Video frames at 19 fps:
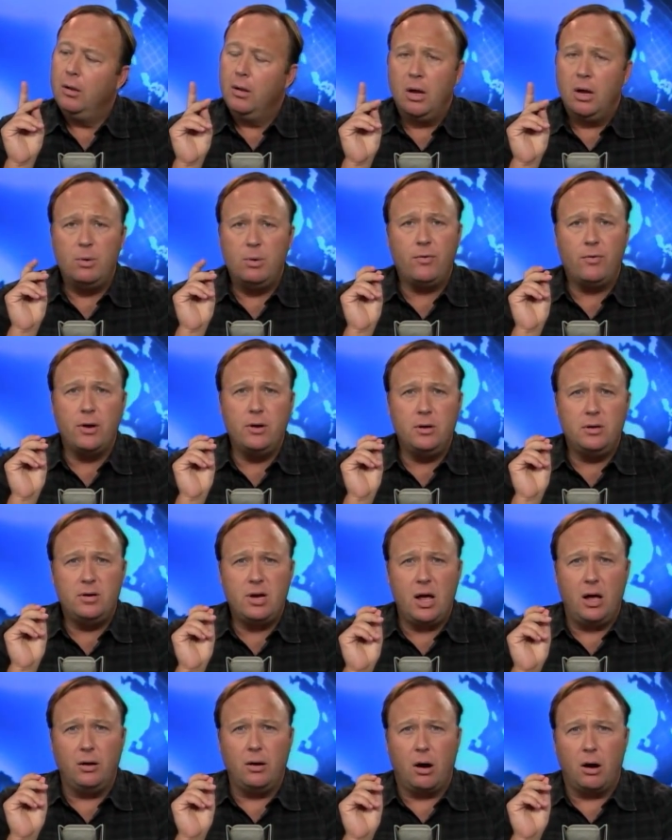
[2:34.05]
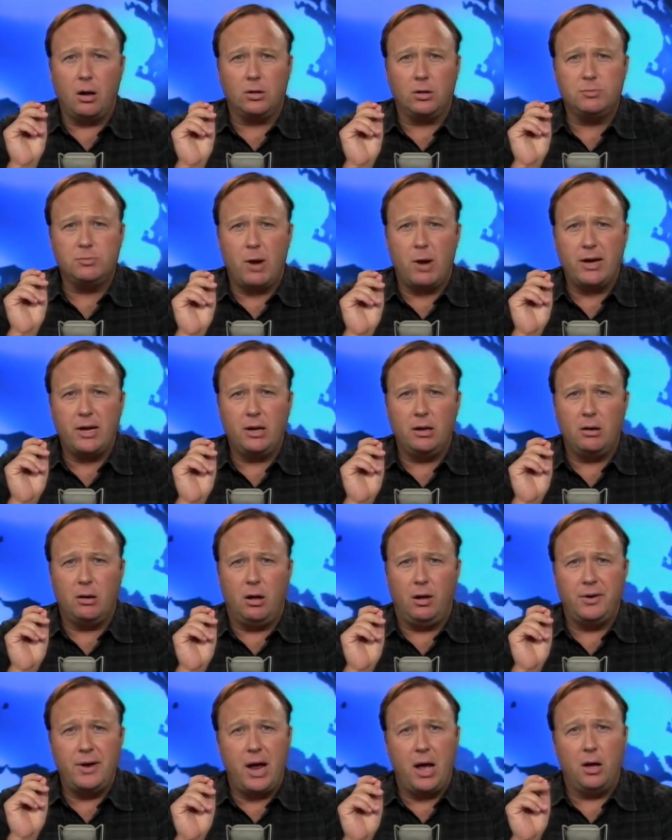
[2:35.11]
And we've written detailed articles breaking it
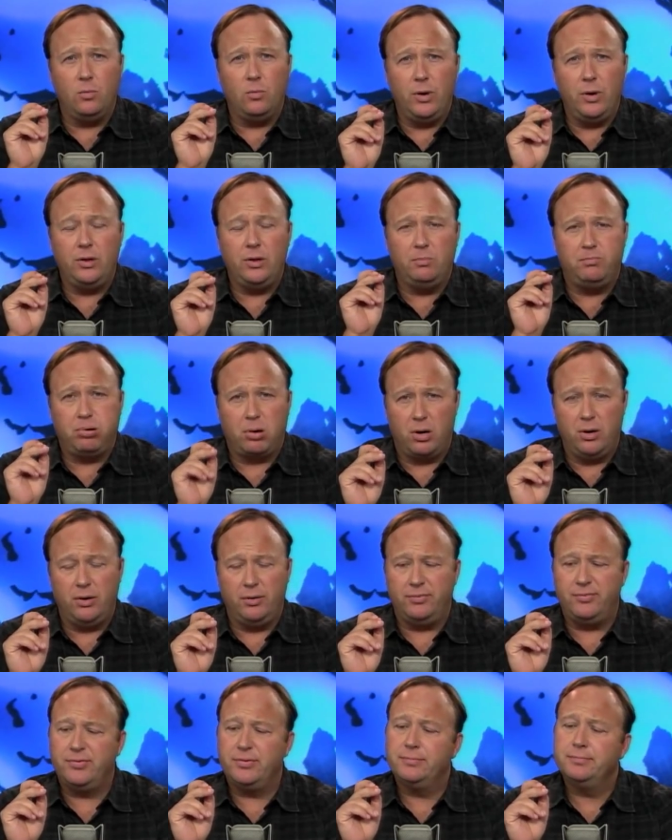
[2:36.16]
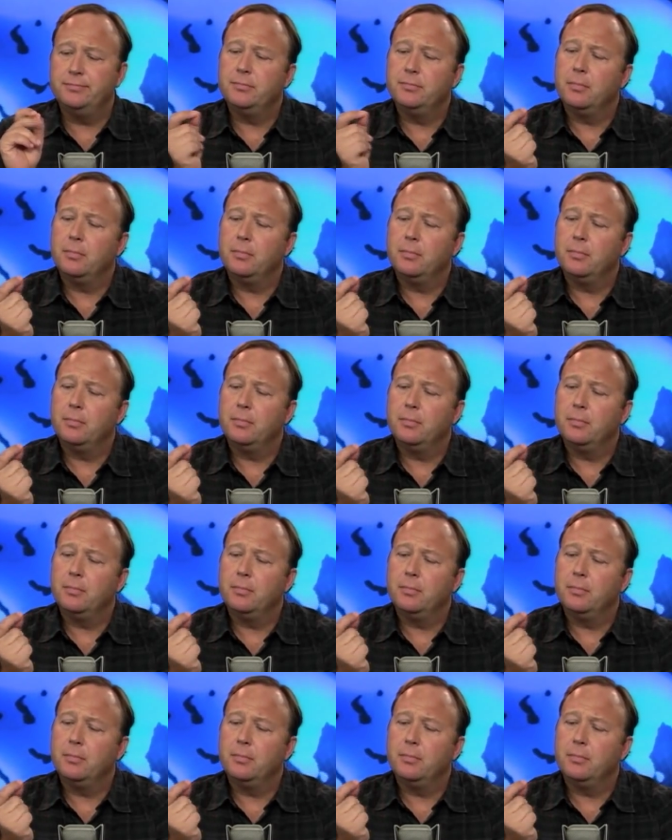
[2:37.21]
all down with the proof.